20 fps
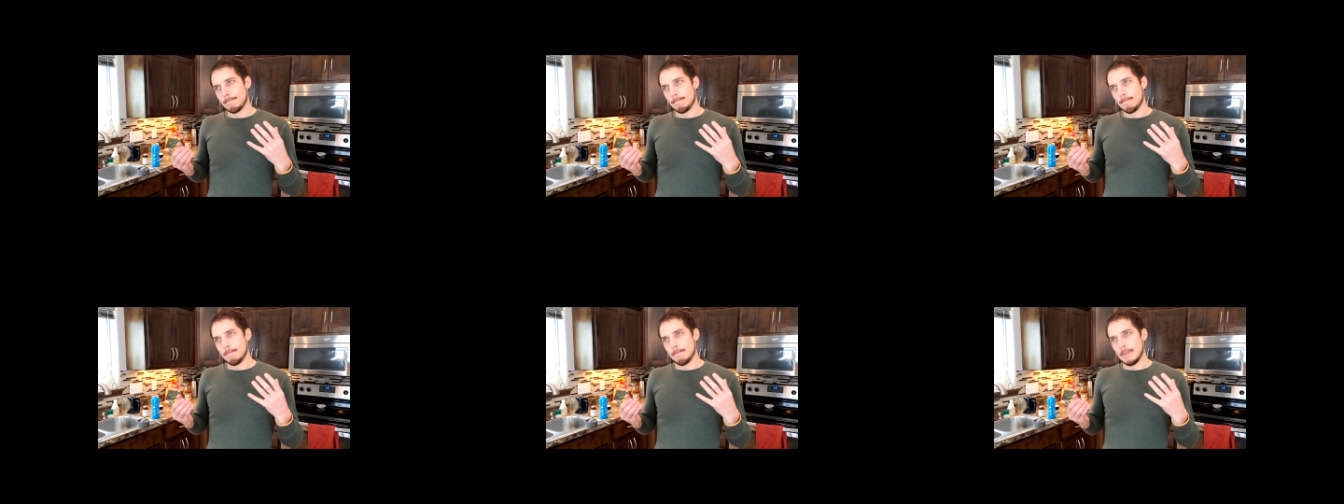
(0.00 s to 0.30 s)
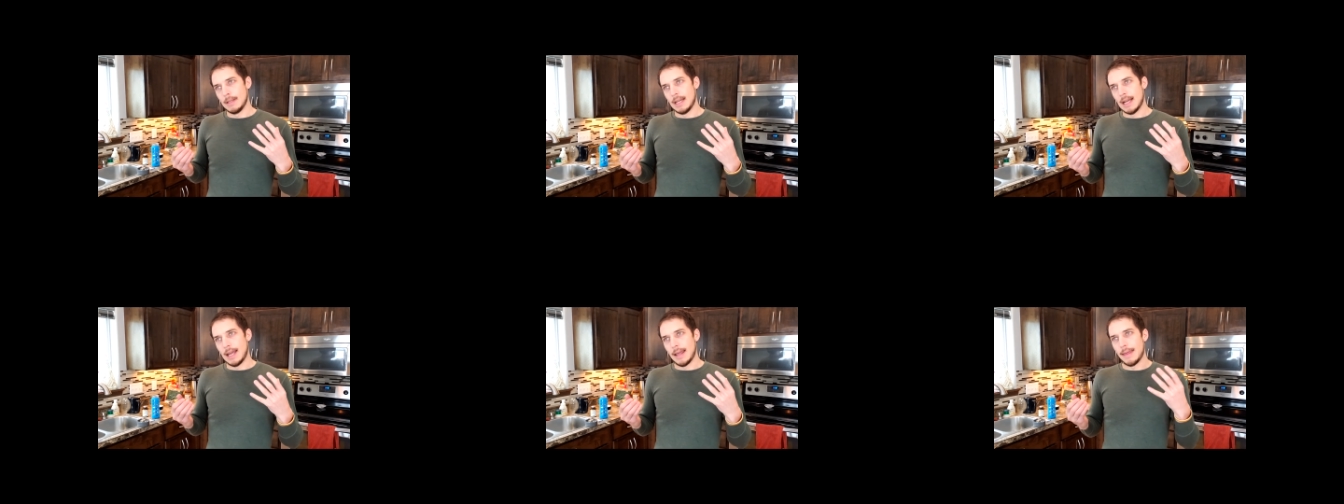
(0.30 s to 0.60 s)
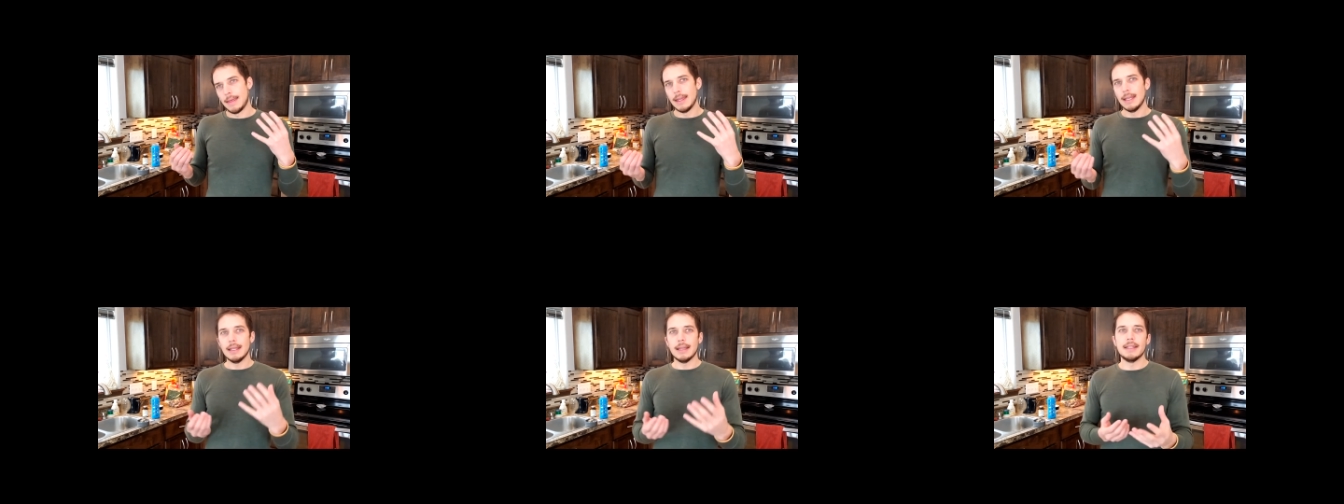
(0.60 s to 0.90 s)
I
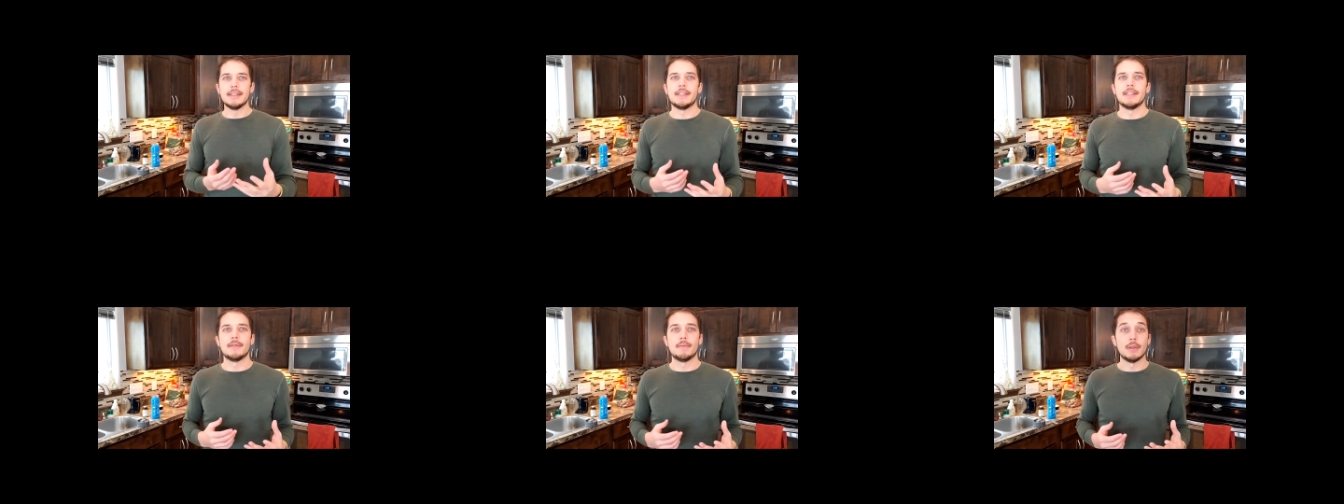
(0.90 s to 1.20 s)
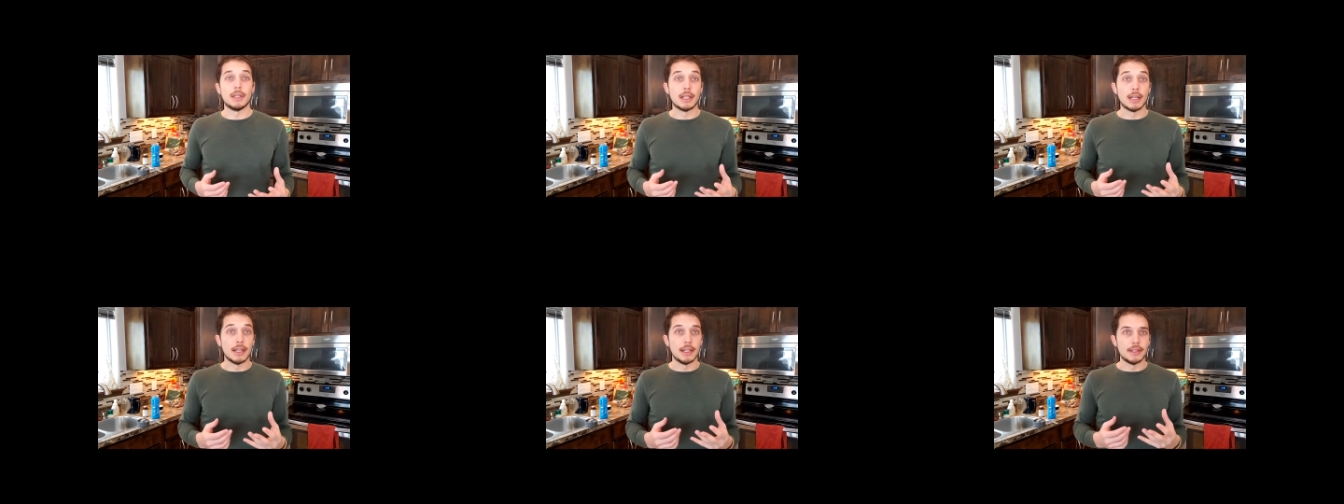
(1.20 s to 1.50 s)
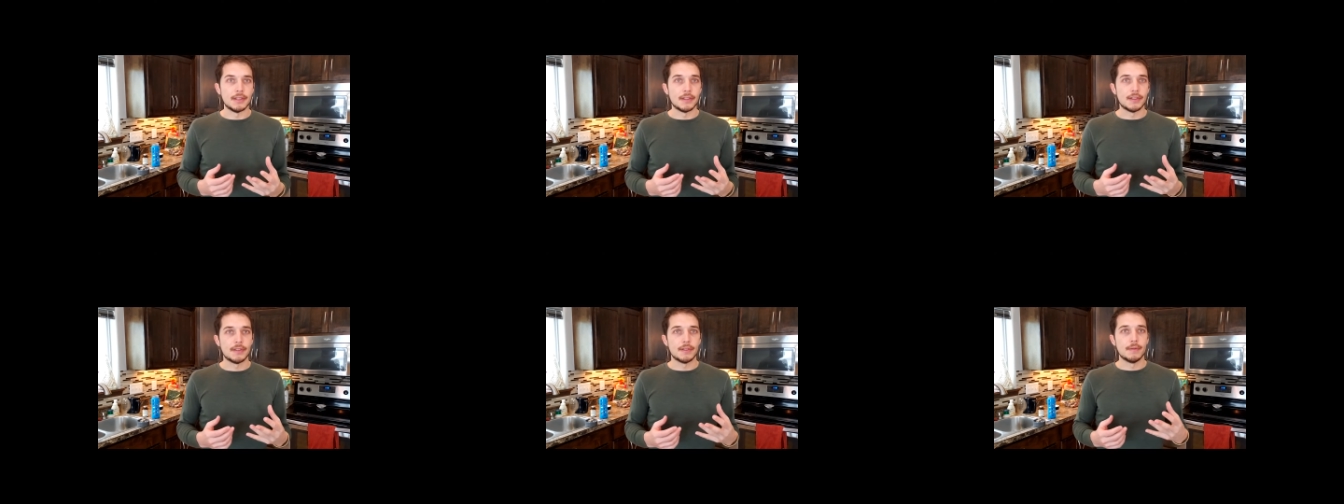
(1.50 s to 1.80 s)
think this is
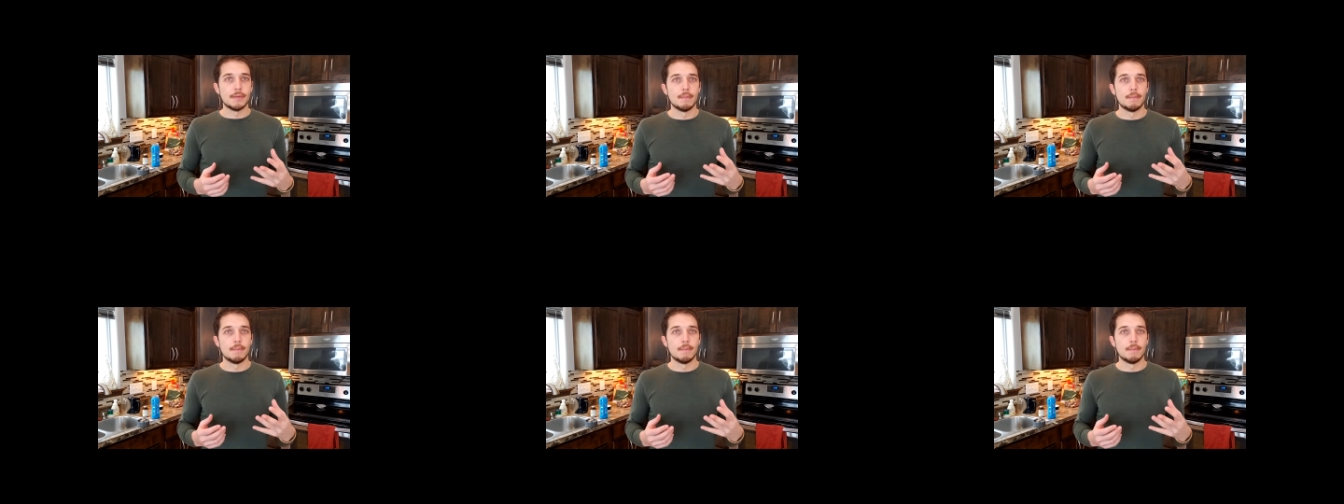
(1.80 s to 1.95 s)
because